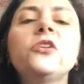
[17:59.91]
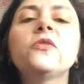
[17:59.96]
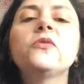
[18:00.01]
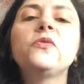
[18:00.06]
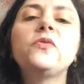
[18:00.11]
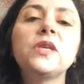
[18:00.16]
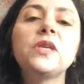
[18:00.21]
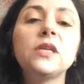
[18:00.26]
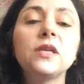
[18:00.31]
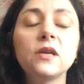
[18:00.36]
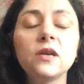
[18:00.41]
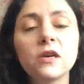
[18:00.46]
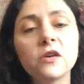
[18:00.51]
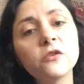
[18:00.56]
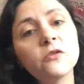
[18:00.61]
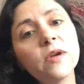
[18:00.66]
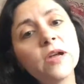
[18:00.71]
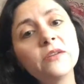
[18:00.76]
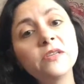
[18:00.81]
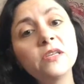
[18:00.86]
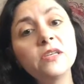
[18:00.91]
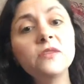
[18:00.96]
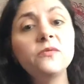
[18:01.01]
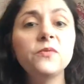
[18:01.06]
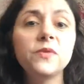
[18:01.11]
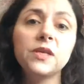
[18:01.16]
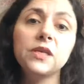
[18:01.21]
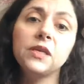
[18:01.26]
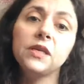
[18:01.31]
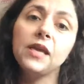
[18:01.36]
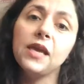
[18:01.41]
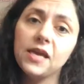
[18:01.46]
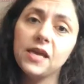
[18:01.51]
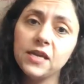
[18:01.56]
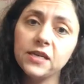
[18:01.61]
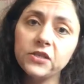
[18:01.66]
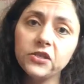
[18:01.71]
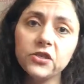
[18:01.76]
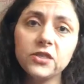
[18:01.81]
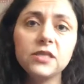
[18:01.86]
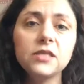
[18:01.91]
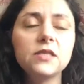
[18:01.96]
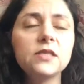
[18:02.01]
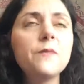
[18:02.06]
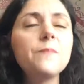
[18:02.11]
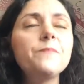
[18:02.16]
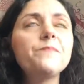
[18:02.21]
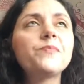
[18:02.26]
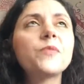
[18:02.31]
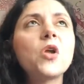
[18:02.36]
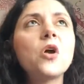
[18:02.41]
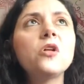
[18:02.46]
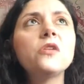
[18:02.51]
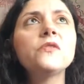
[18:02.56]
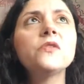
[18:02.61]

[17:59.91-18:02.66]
feeling ungrounded, feeling anxious, all